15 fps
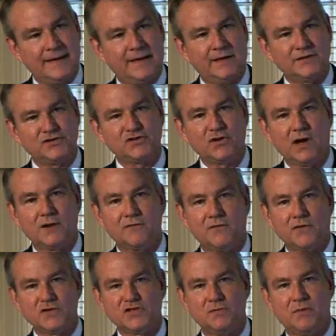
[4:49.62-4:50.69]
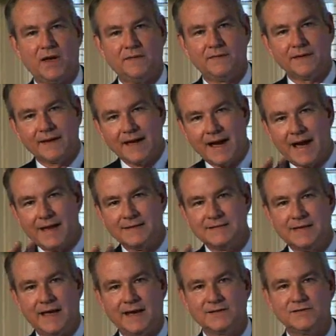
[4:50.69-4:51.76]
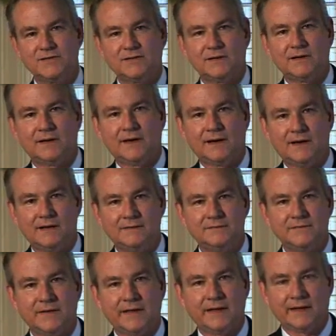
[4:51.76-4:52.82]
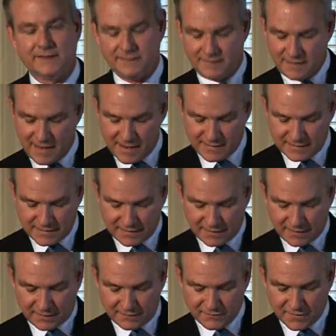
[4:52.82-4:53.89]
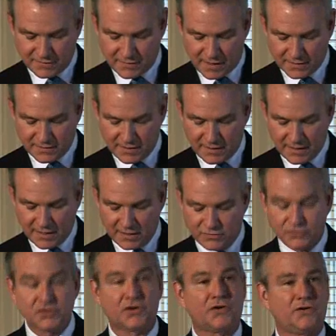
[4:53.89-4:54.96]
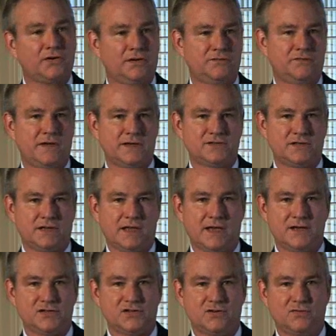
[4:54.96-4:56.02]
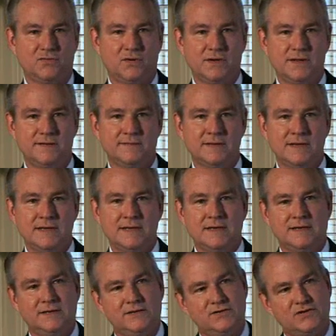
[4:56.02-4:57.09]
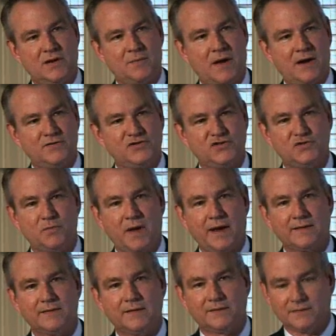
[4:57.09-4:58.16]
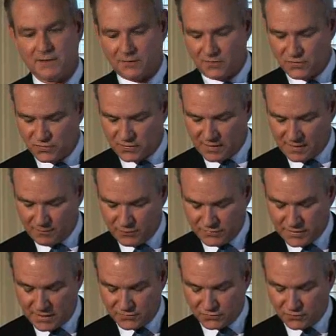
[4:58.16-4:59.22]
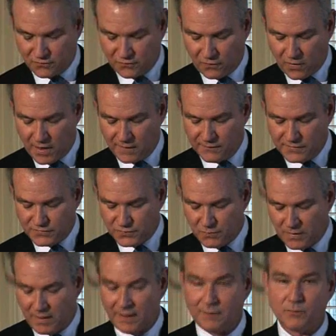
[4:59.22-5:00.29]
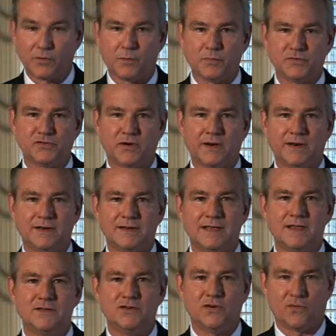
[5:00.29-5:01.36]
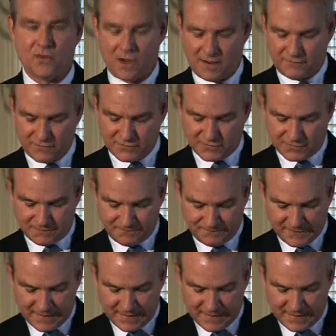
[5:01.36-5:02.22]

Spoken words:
And let's talk first about the context of and the idea of conducting an internal investigation when you somehow suspect that there is a potential fraud that's being perpetrated in your office.